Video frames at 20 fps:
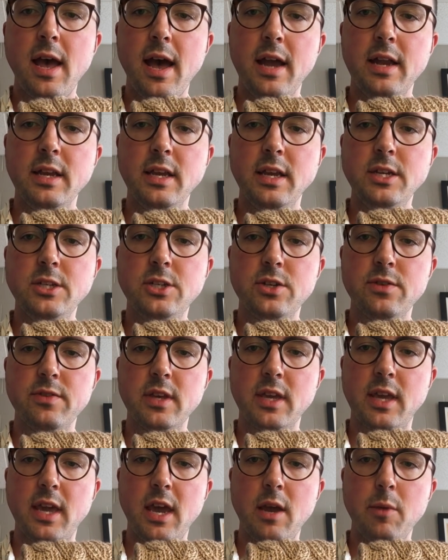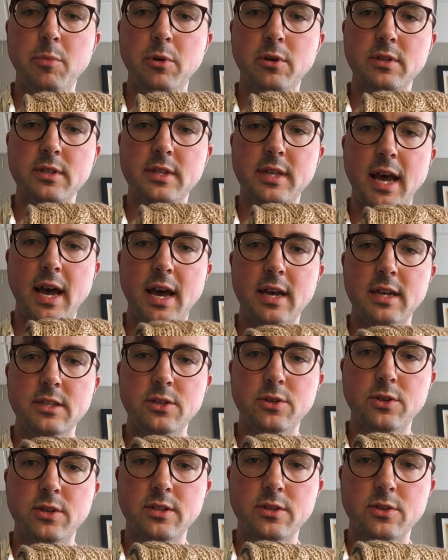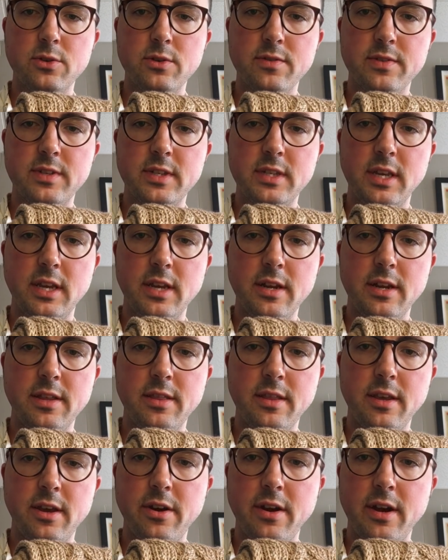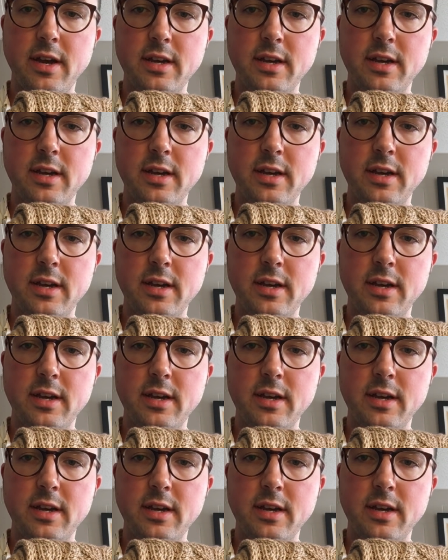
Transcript: And each of the cables has, you can sort of see it in there,